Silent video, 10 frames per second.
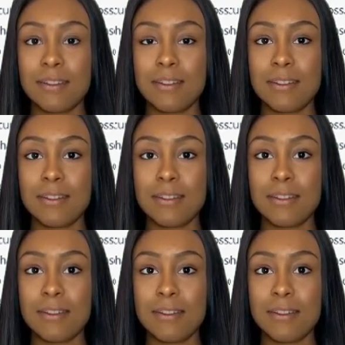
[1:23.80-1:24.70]

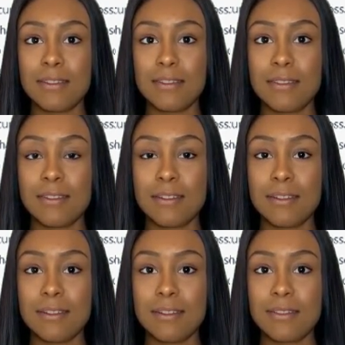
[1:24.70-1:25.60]
Nobody speaks.